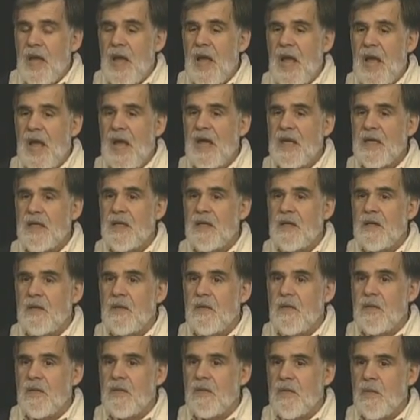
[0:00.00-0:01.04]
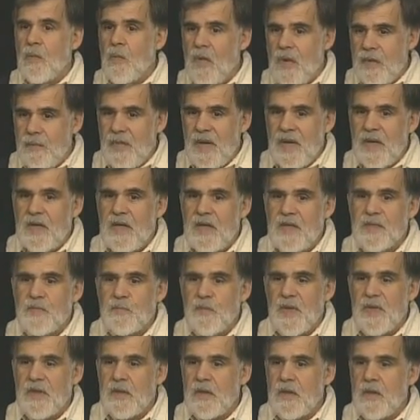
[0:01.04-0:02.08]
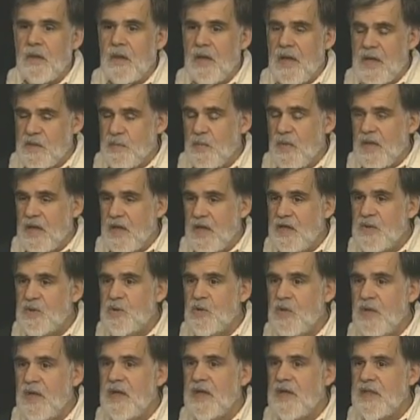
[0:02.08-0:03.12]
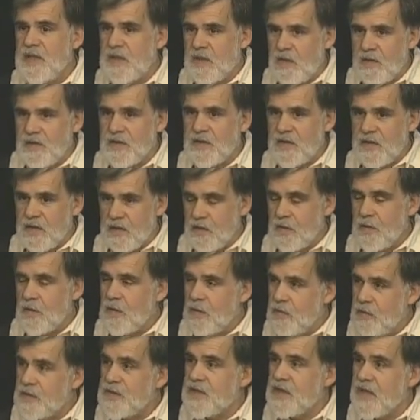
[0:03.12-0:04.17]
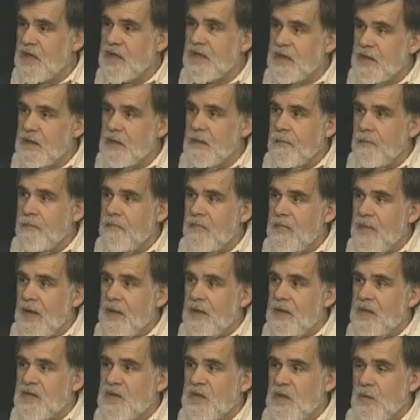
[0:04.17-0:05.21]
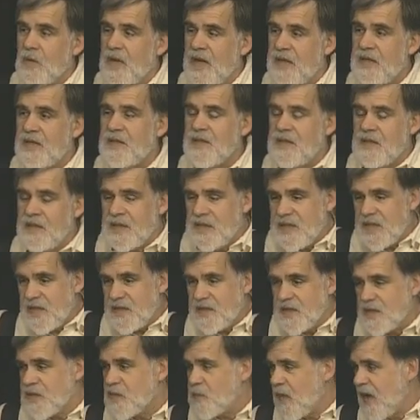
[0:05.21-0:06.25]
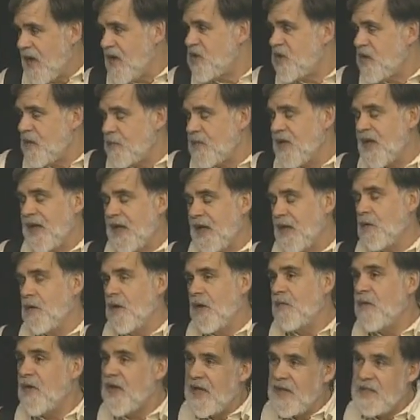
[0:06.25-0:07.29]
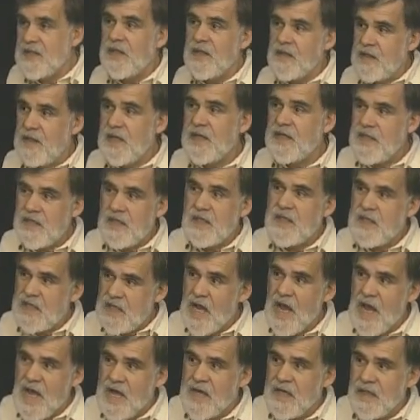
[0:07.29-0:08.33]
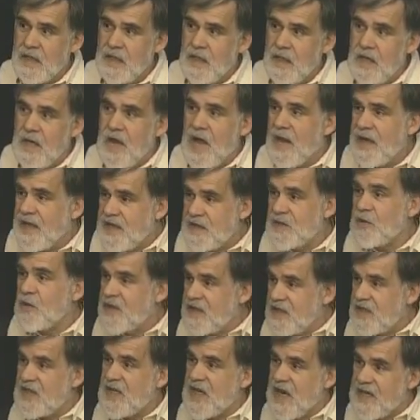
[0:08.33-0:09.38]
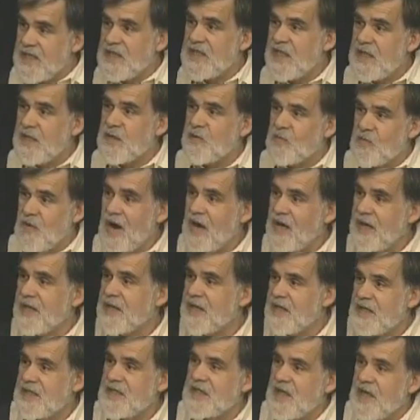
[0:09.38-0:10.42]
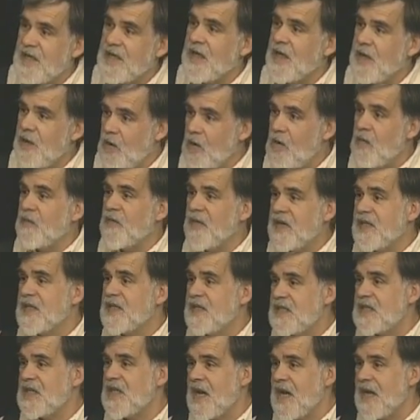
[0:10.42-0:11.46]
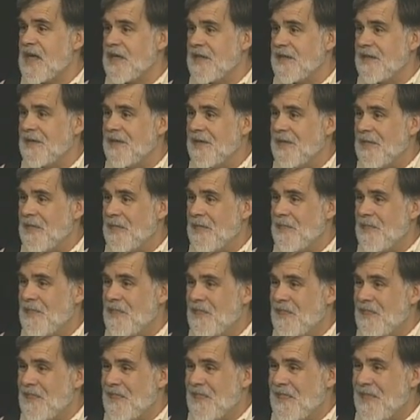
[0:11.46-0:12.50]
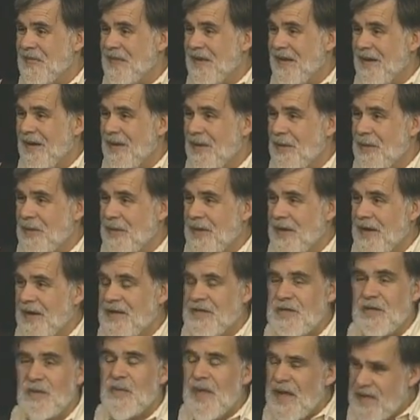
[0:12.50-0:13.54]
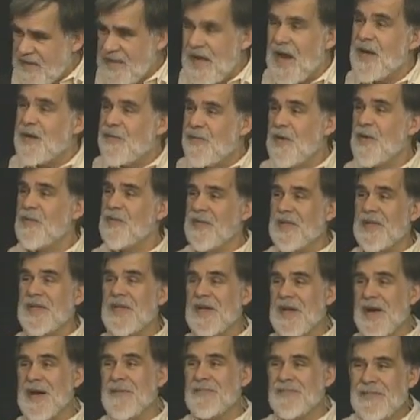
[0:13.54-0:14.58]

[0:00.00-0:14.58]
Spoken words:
And the one man has been injured, and he starts to hallucinate. So he sees a spaceship taking off, and he's in a jet, and he starts chasing the rocket that's taking off in his jet. Okay, so that's kind of over the top.